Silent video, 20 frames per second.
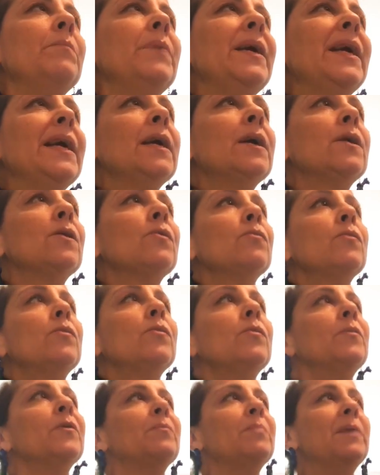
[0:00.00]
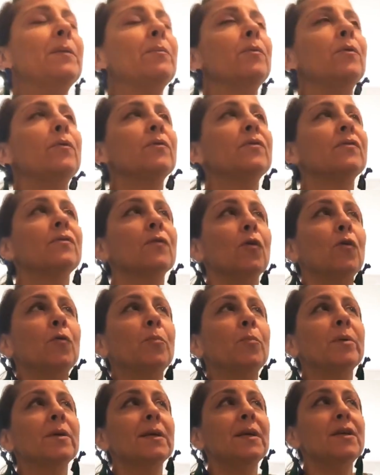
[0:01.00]
Being in a room with people who are just
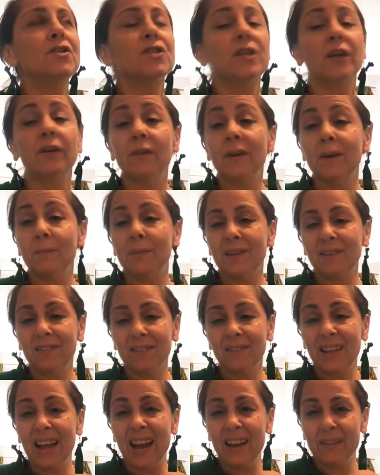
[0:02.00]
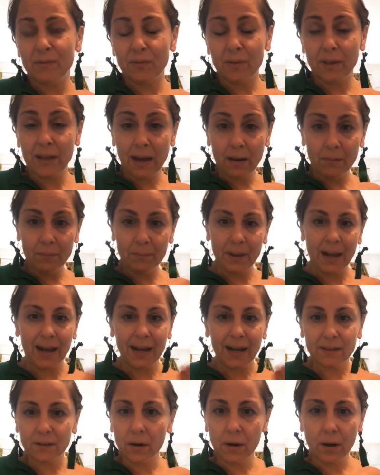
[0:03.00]
openly sharing about their lives without
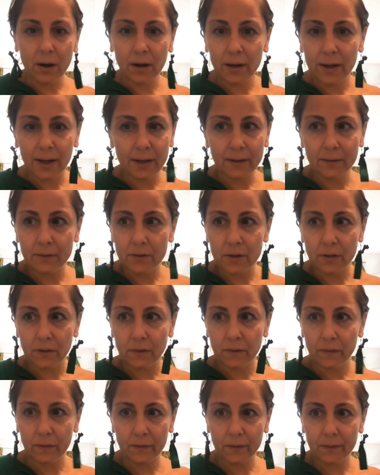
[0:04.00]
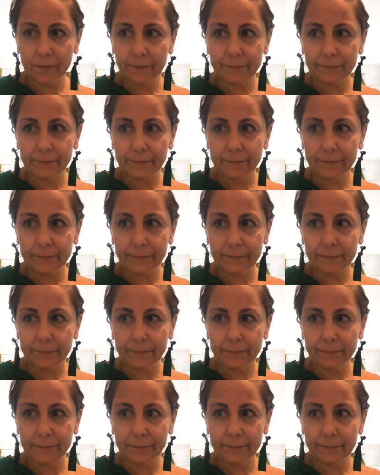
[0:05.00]
back talk, and just